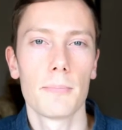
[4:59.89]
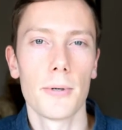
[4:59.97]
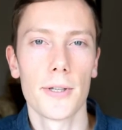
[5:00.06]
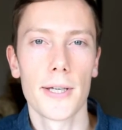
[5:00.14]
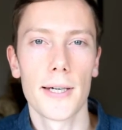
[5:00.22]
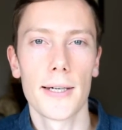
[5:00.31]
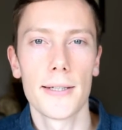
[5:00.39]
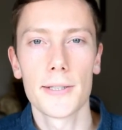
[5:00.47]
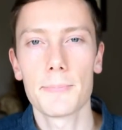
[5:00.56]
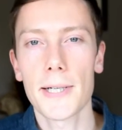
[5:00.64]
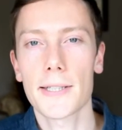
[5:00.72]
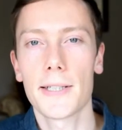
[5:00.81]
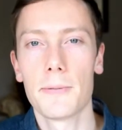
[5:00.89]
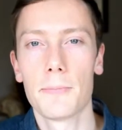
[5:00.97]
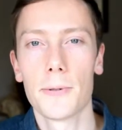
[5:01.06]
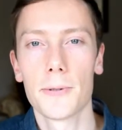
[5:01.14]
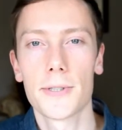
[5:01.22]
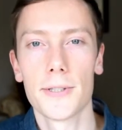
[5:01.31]
but they're especially
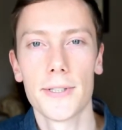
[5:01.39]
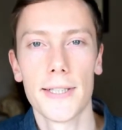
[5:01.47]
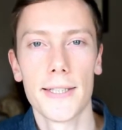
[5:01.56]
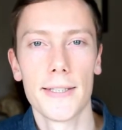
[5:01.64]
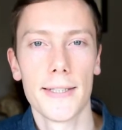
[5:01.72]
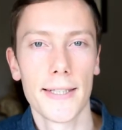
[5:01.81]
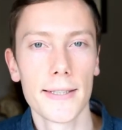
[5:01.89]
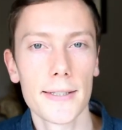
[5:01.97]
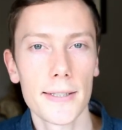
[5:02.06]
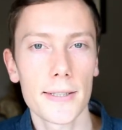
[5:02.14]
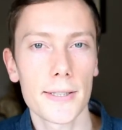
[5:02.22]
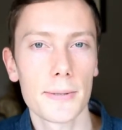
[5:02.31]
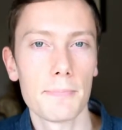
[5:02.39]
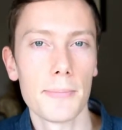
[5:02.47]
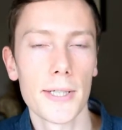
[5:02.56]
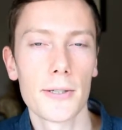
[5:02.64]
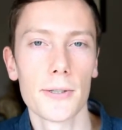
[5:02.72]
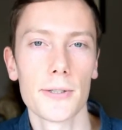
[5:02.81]
important in English
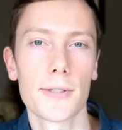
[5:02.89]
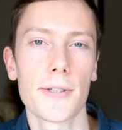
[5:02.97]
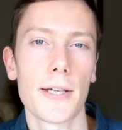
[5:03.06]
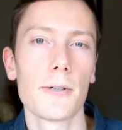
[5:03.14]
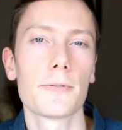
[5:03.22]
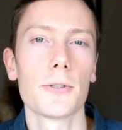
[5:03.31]
because they often